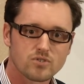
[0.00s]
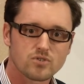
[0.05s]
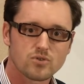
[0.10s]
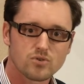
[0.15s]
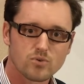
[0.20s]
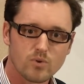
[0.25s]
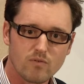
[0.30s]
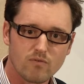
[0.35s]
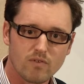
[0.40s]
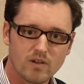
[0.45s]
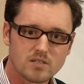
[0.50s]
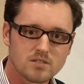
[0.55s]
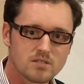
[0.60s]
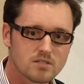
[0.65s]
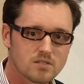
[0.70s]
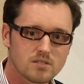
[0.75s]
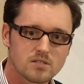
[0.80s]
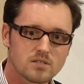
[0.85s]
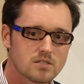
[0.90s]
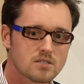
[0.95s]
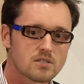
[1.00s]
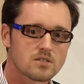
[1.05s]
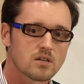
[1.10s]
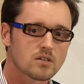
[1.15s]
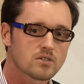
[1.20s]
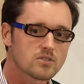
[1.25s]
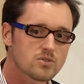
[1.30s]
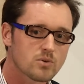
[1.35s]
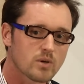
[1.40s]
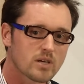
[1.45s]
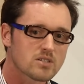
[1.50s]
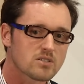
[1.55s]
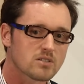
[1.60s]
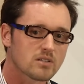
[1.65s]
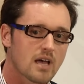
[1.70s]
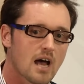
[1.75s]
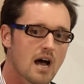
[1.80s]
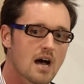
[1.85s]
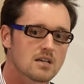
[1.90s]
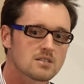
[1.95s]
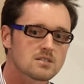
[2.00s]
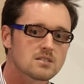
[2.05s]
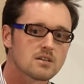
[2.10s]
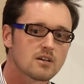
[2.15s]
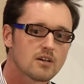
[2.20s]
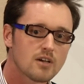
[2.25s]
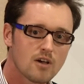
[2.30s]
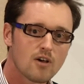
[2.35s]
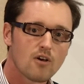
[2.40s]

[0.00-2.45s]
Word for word: to investors is not to actually ask